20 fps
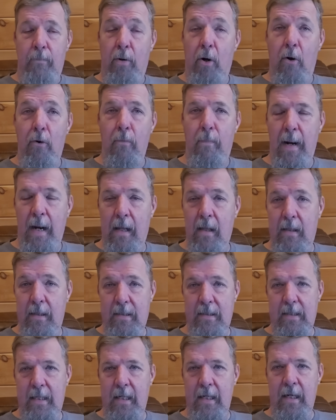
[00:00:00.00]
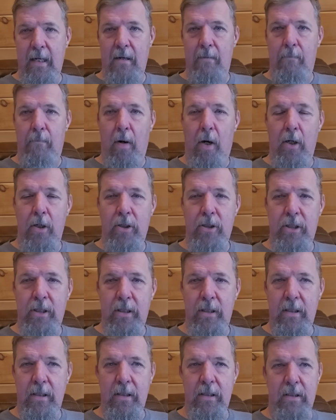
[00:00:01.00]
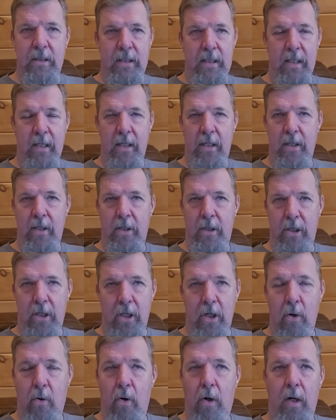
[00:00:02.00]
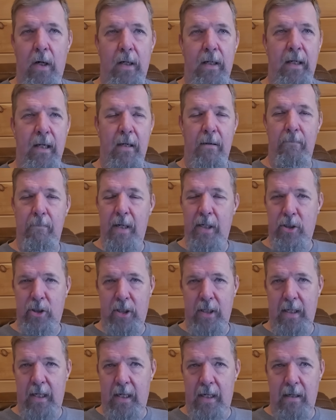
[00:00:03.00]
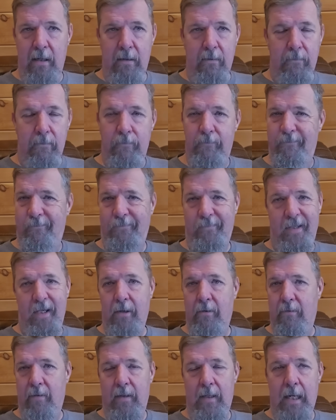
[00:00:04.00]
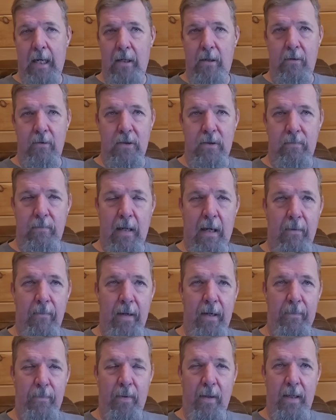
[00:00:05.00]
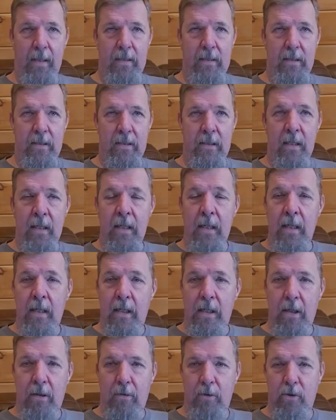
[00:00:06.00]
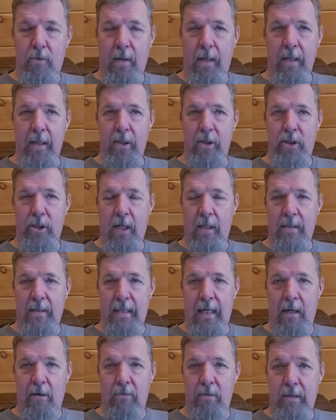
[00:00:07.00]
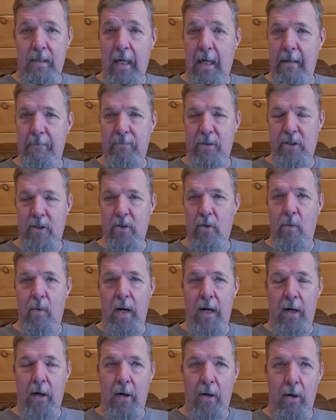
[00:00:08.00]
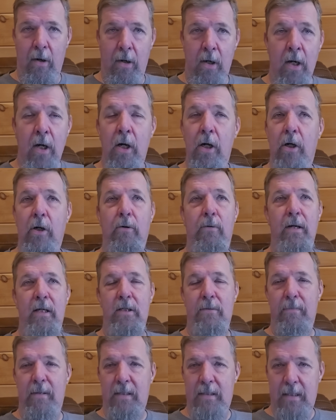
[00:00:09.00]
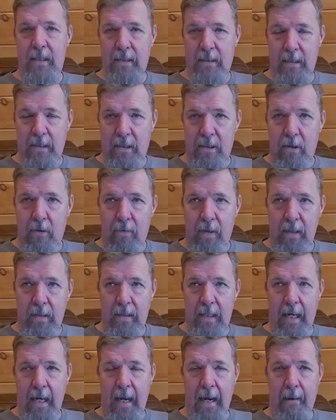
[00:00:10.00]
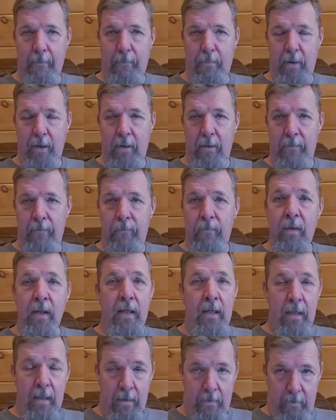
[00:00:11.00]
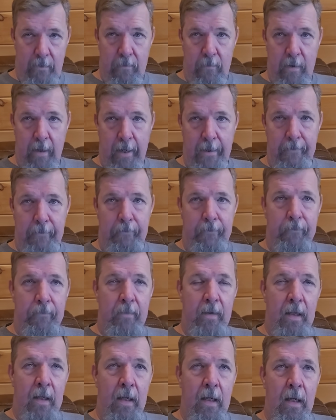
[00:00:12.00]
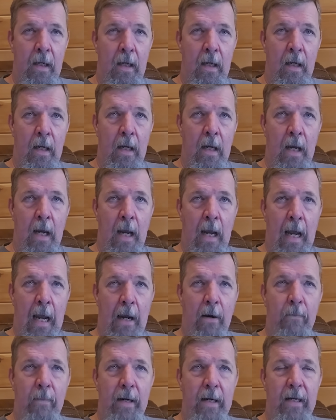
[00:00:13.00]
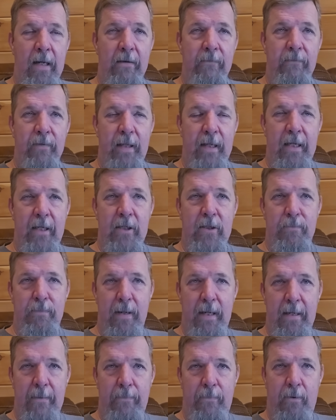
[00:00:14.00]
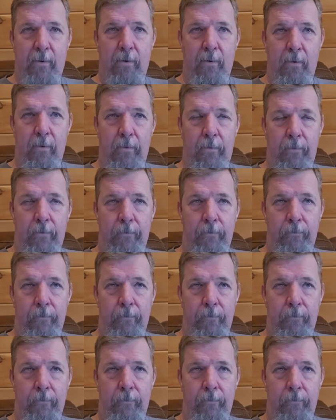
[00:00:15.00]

pro Palestinian marches in New York and Michigan, you know, God knows how many places, you know, trying to shut down Times Square. Christmas isn't going to happen, right? How many of these people